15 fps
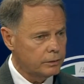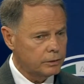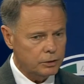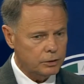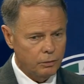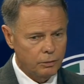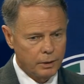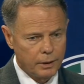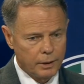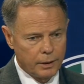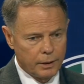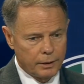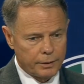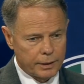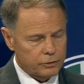And so
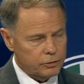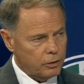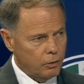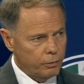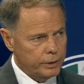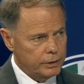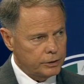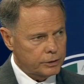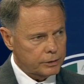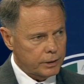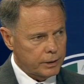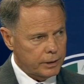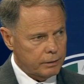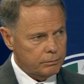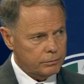that's always
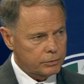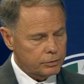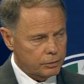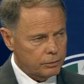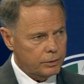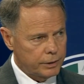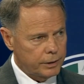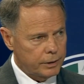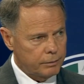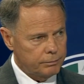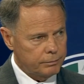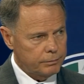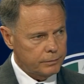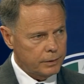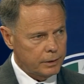certainly a
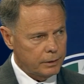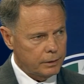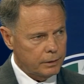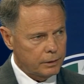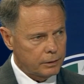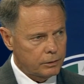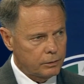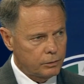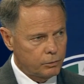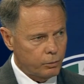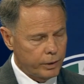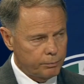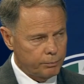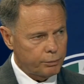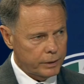
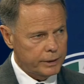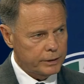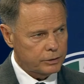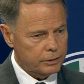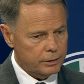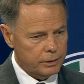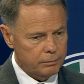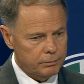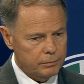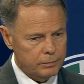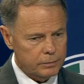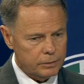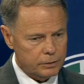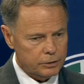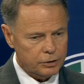great place to
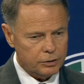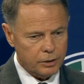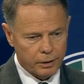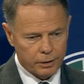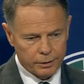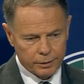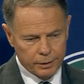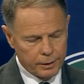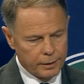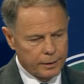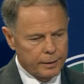start.